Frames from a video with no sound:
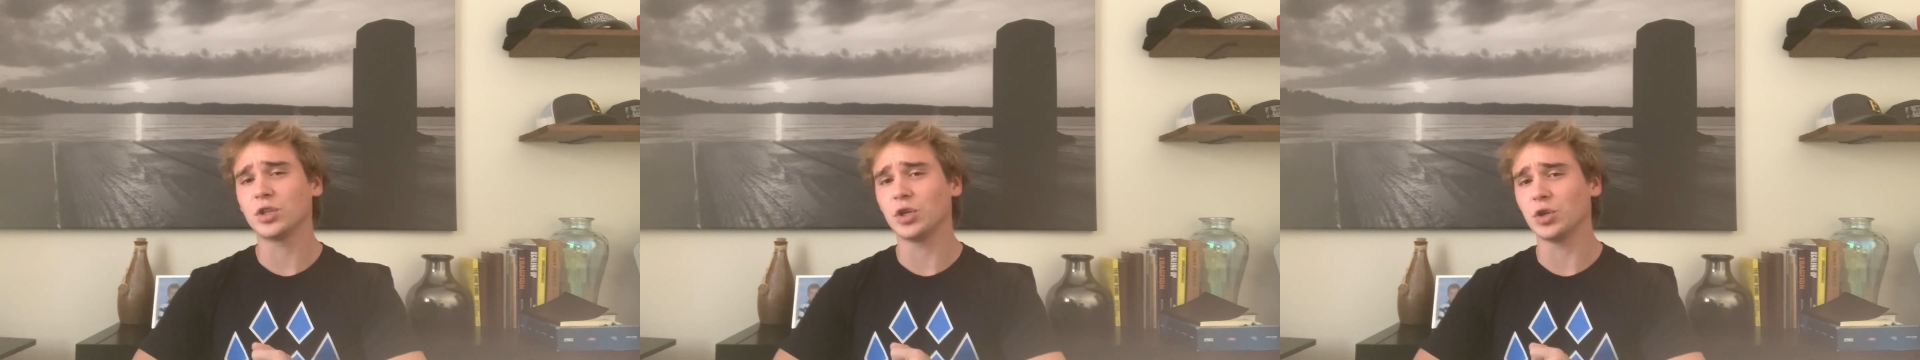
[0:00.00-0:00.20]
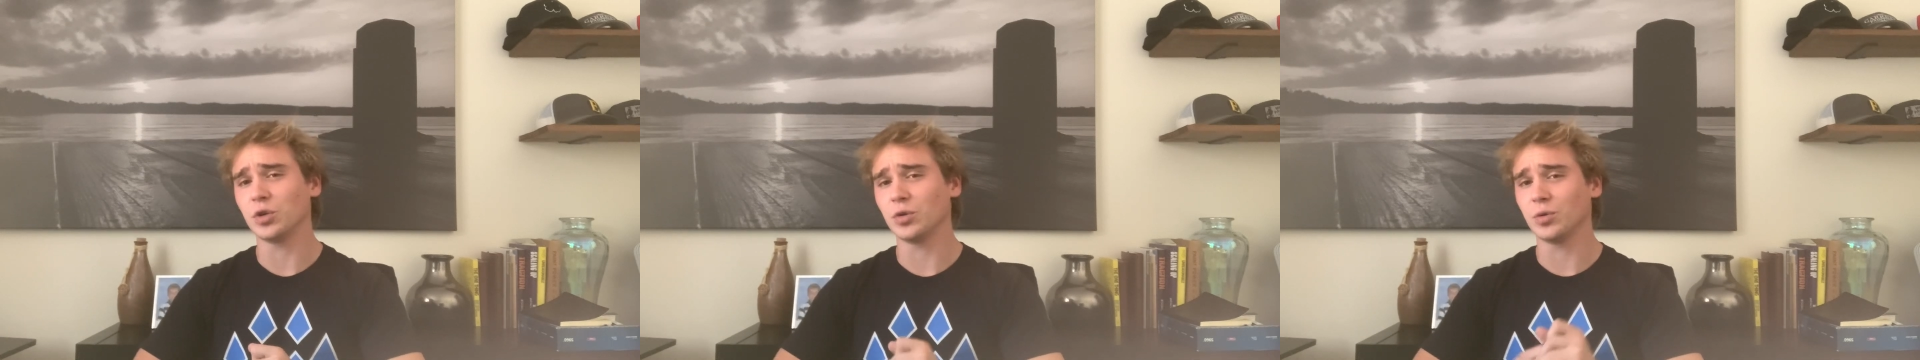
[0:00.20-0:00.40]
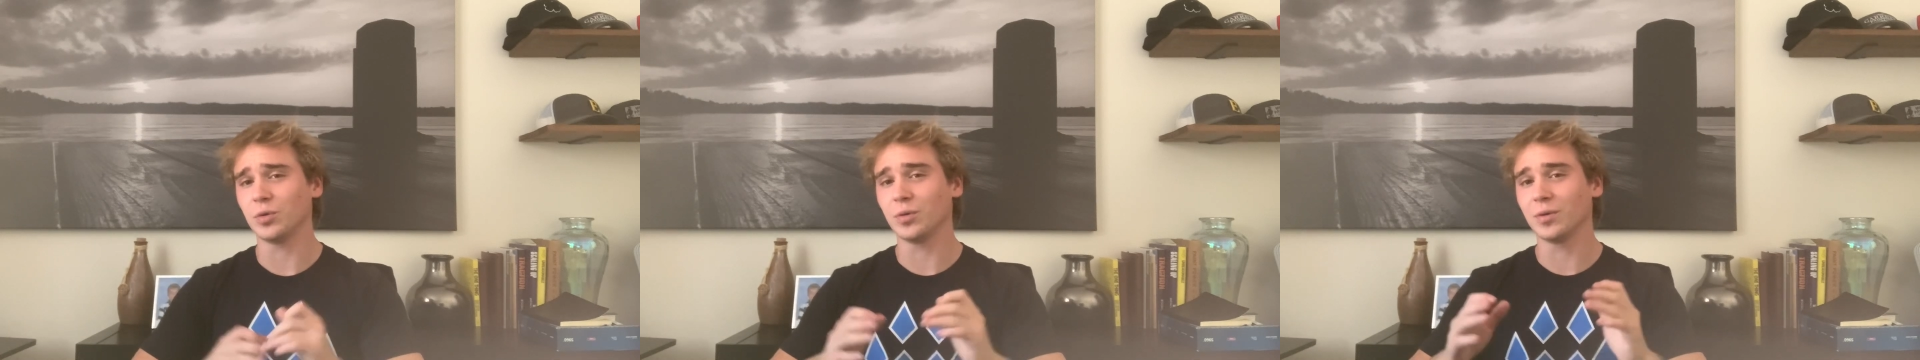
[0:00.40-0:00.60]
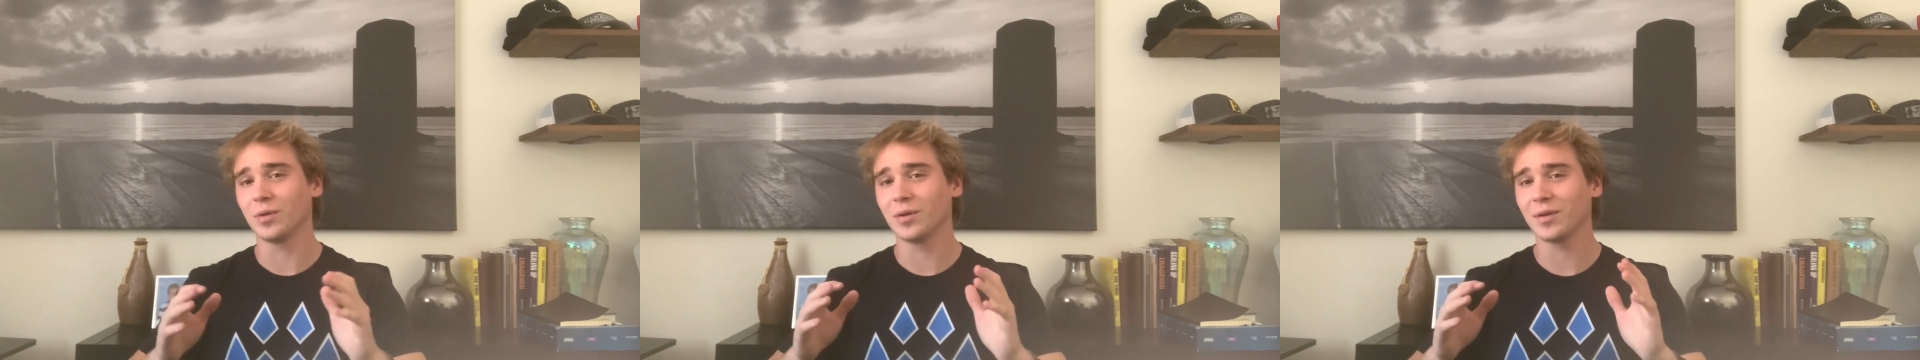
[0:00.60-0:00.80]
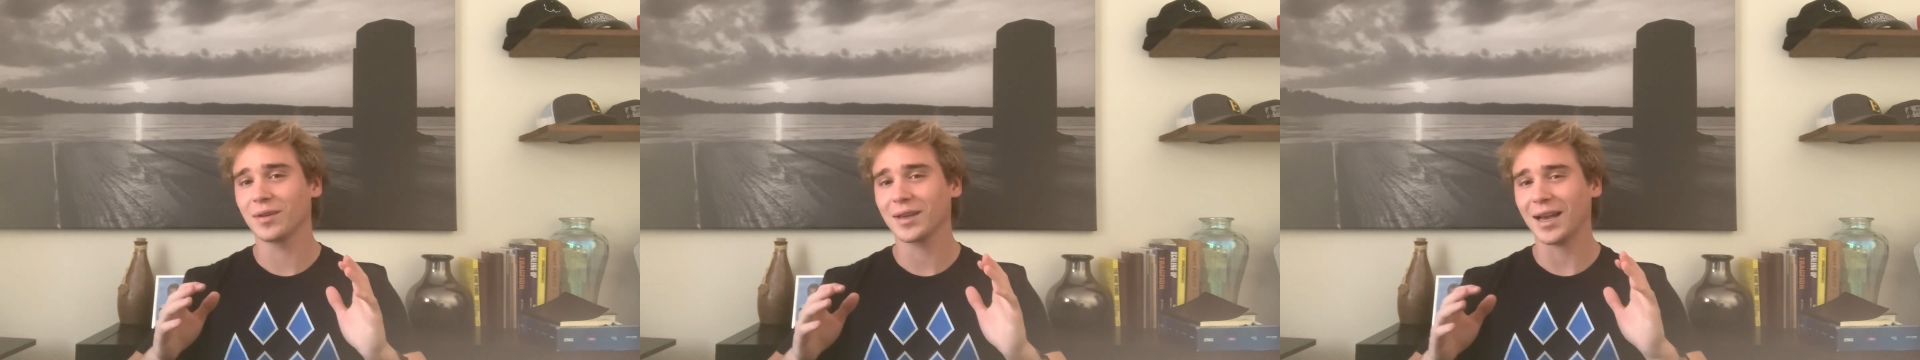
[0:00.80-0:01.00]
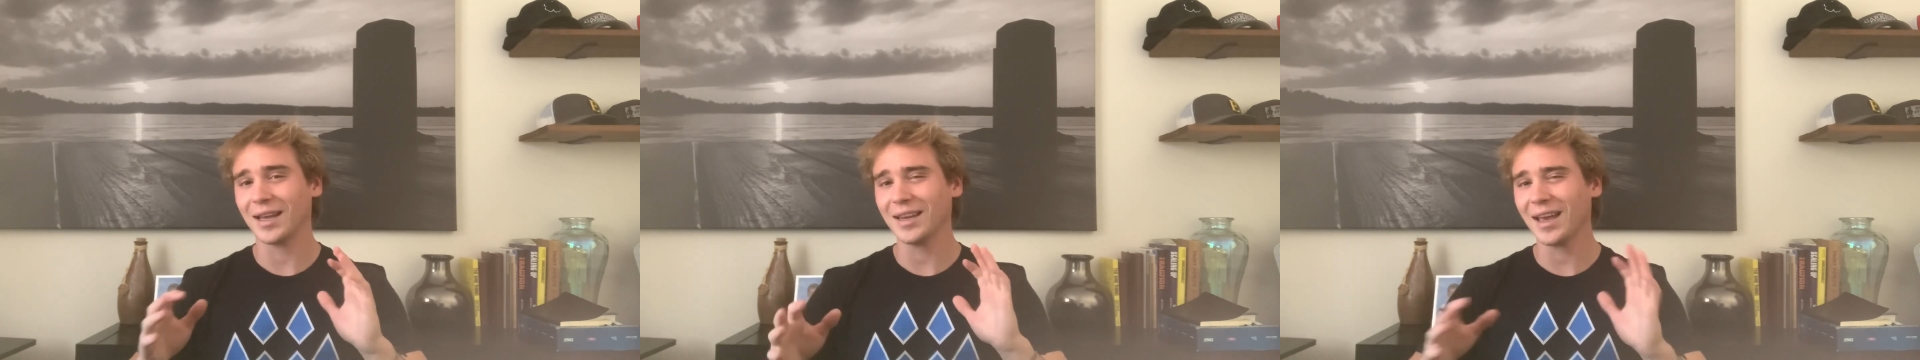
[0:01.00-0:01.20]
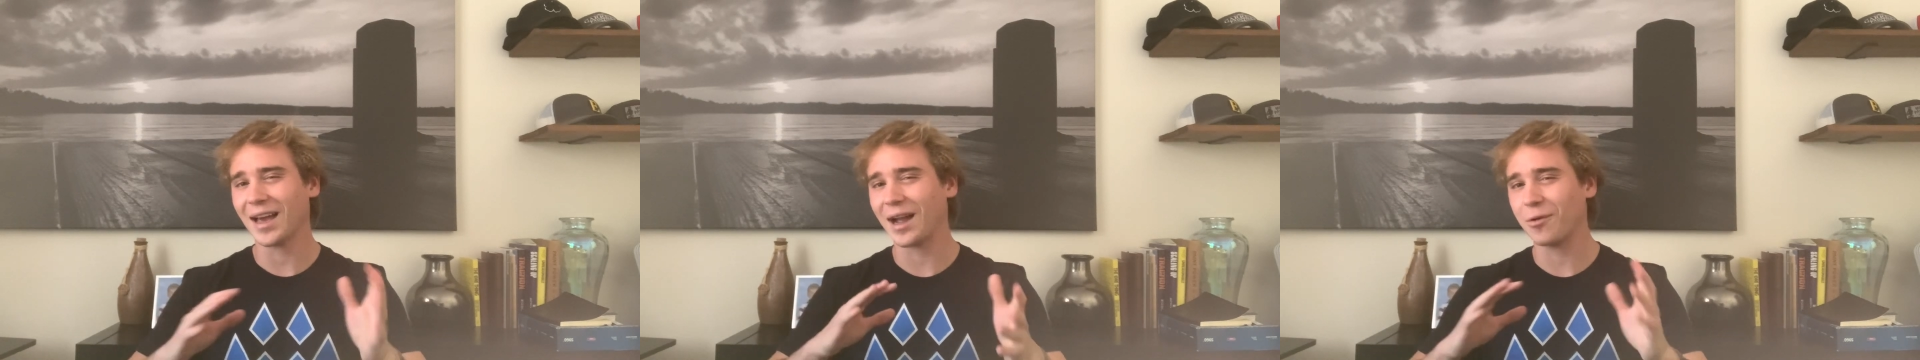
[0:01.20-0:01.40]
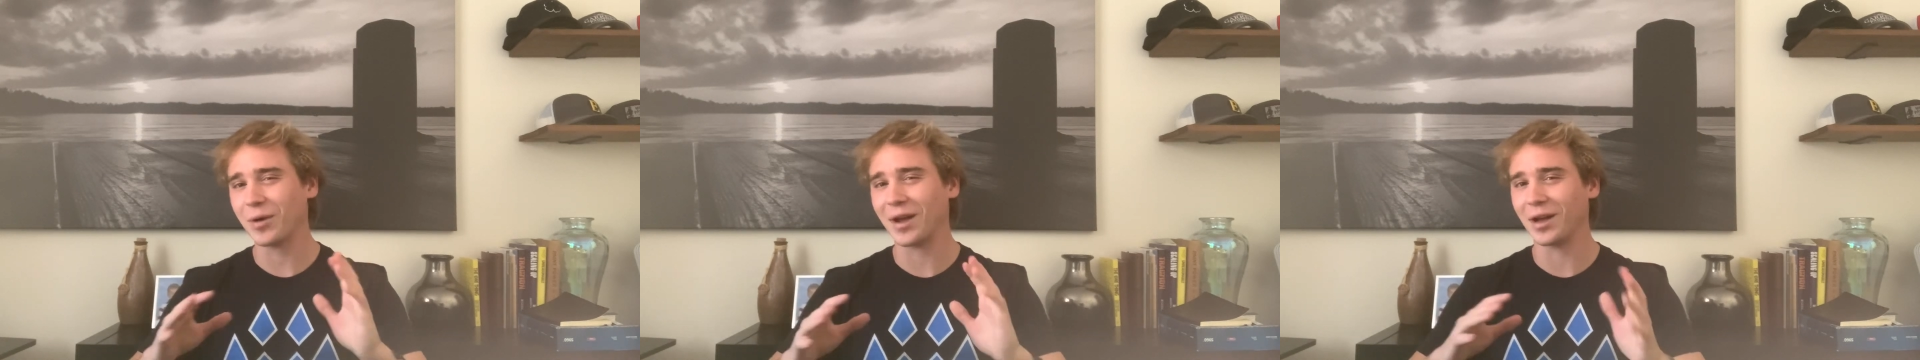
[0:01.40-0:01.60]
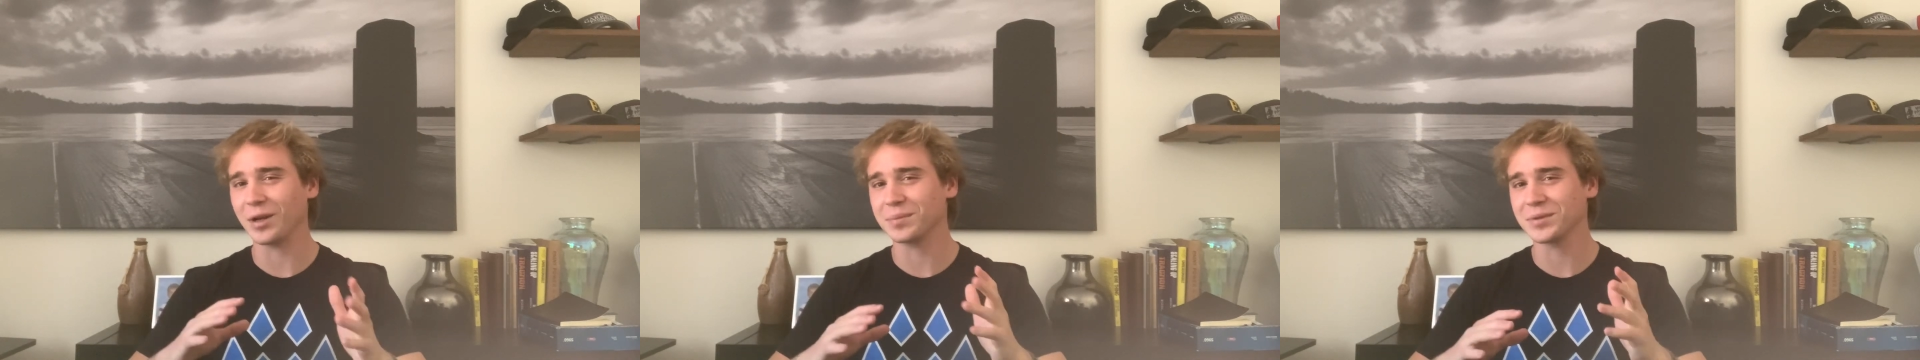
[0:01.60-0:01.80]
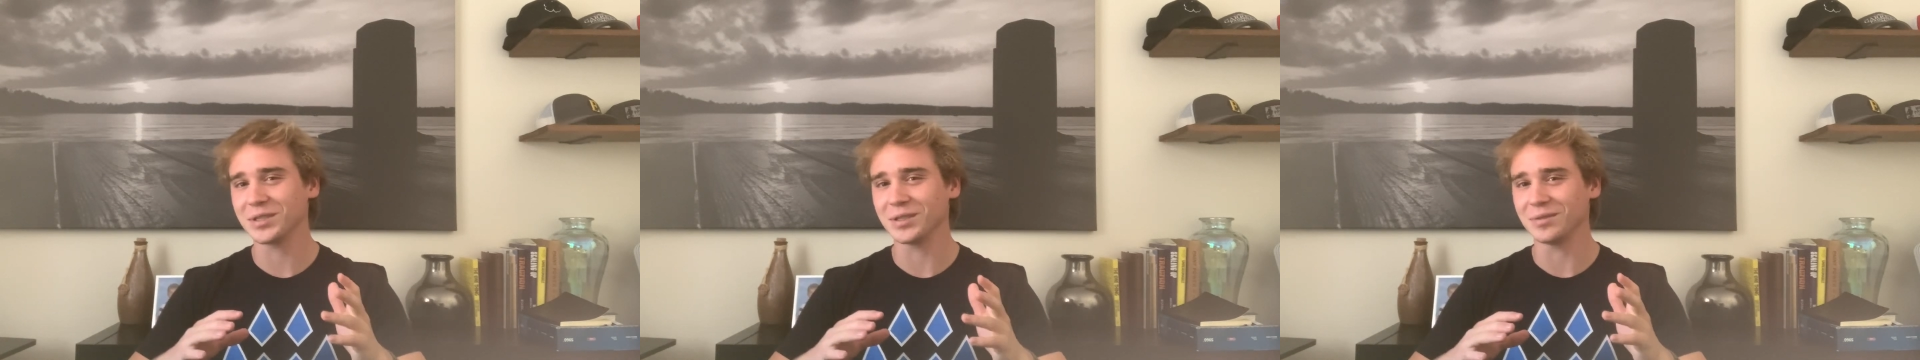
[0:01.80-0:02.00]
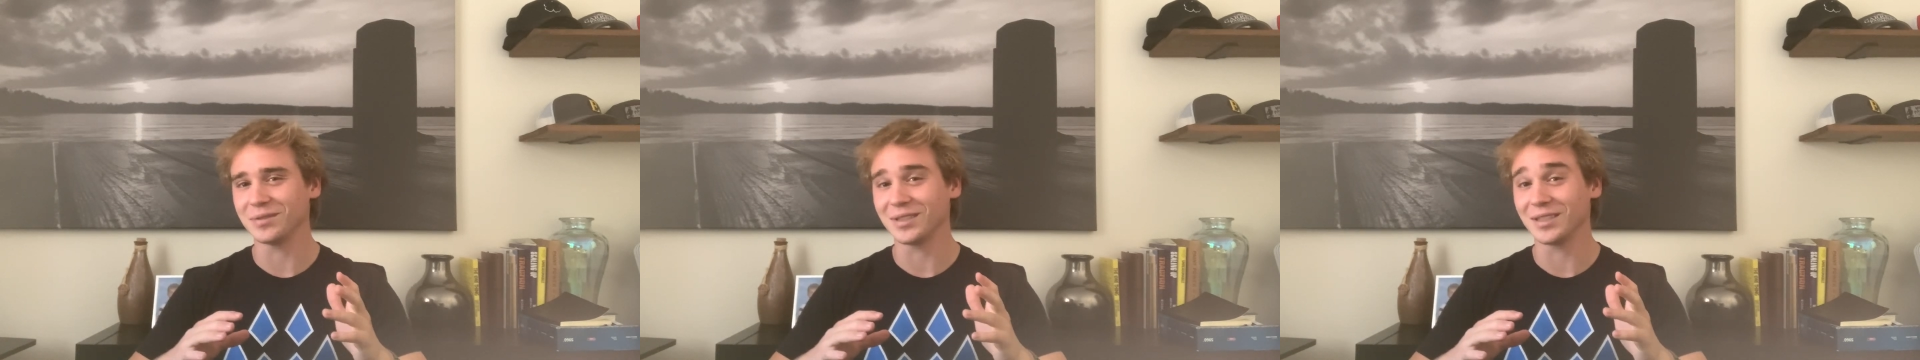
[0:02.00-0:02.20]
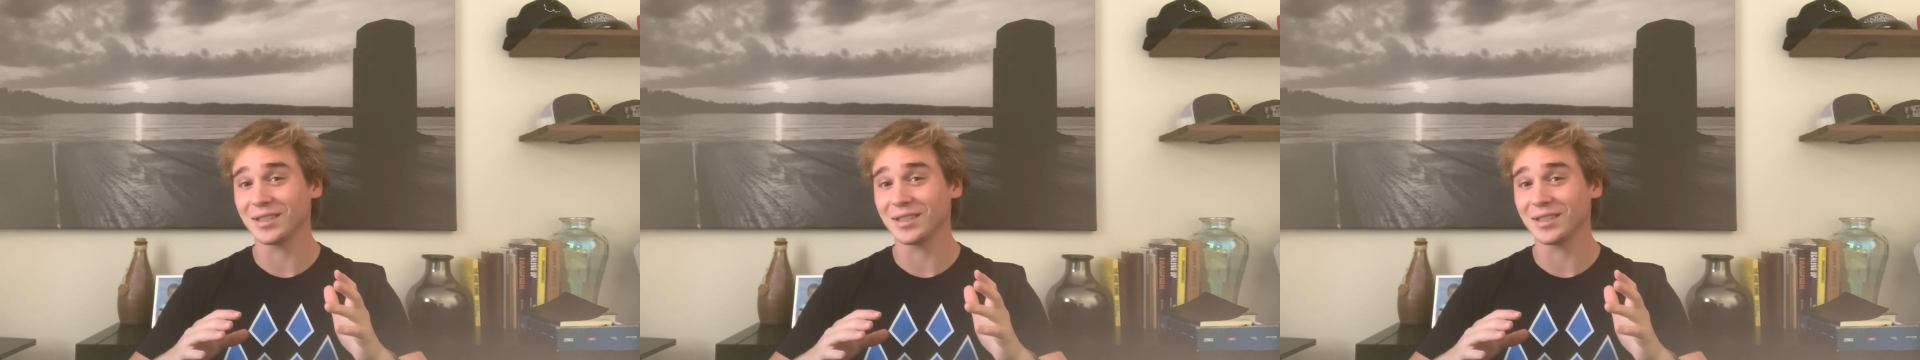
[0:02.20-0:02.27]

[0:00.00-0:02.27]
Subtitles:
to kind of how it helps you